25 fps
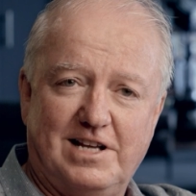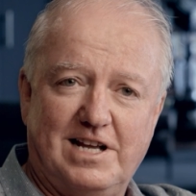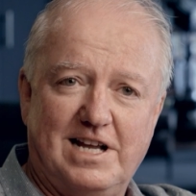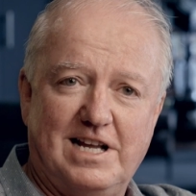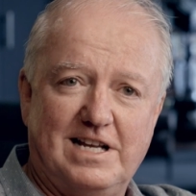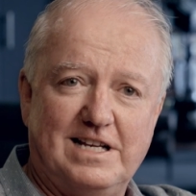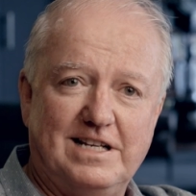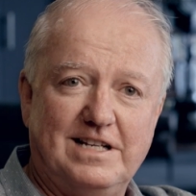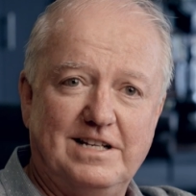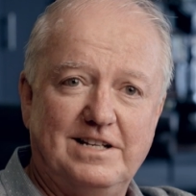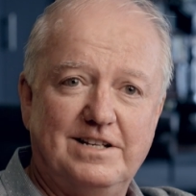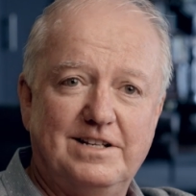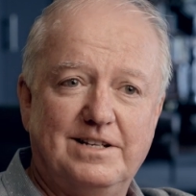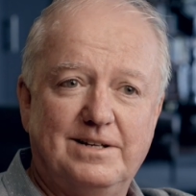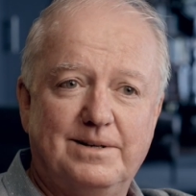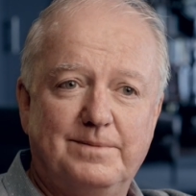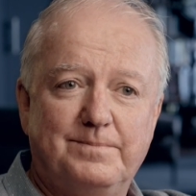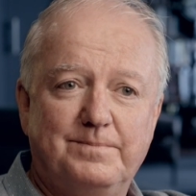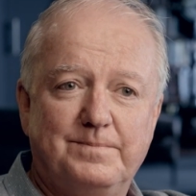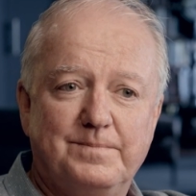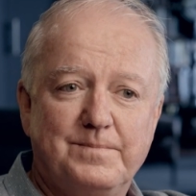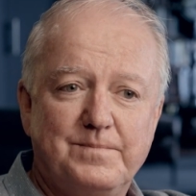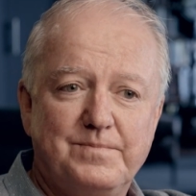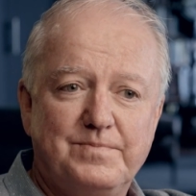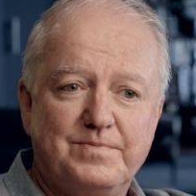and
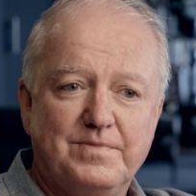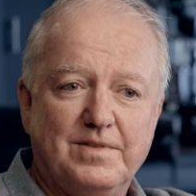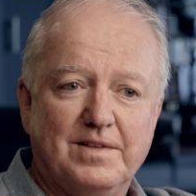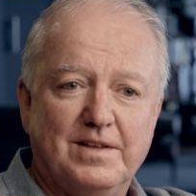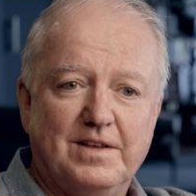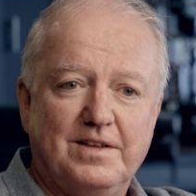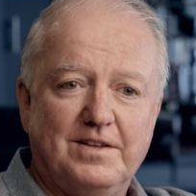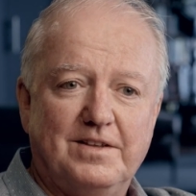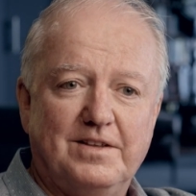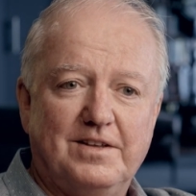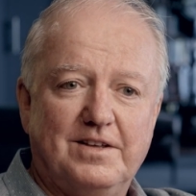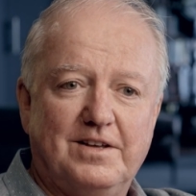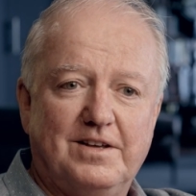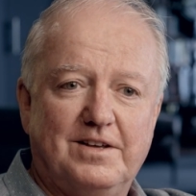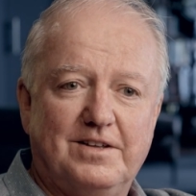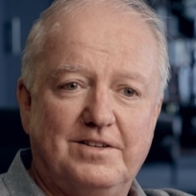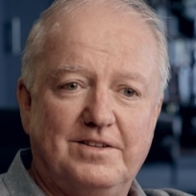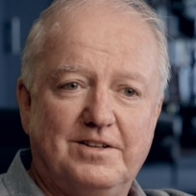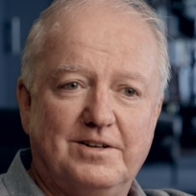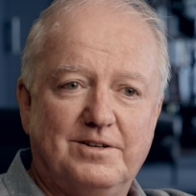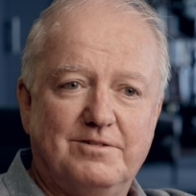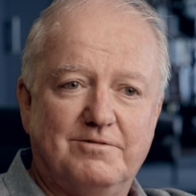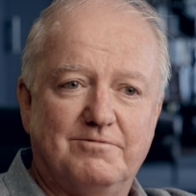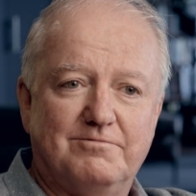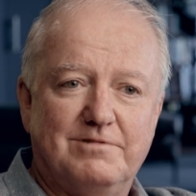um, uh,
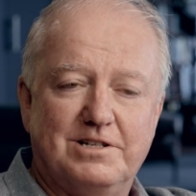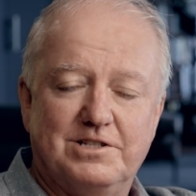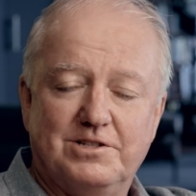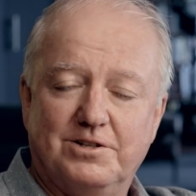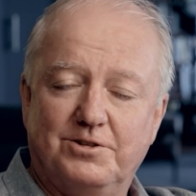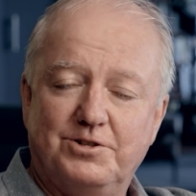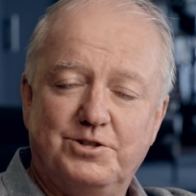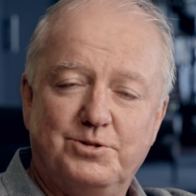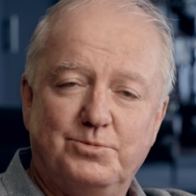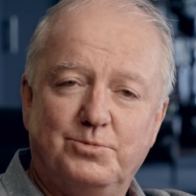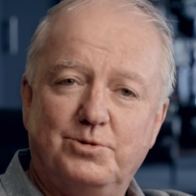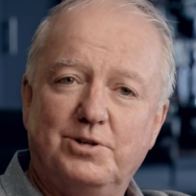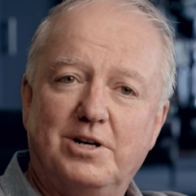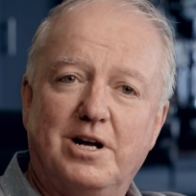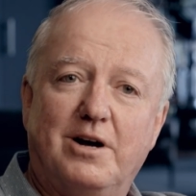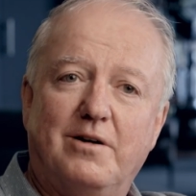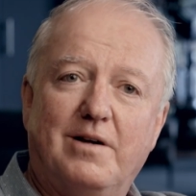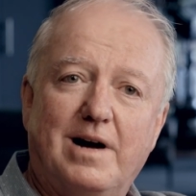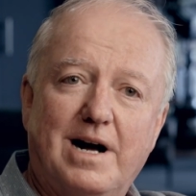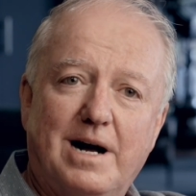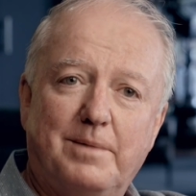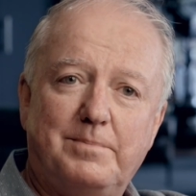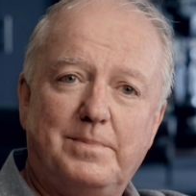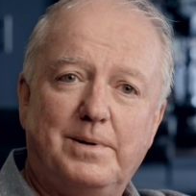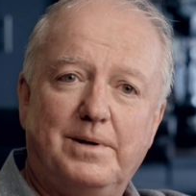the resolution will go
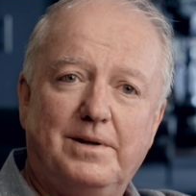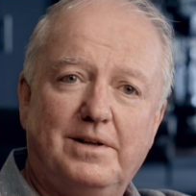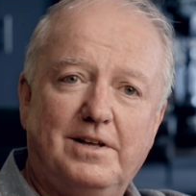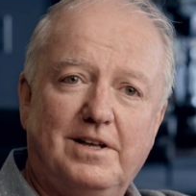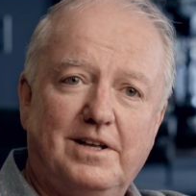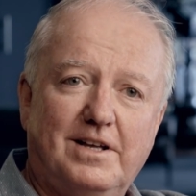up.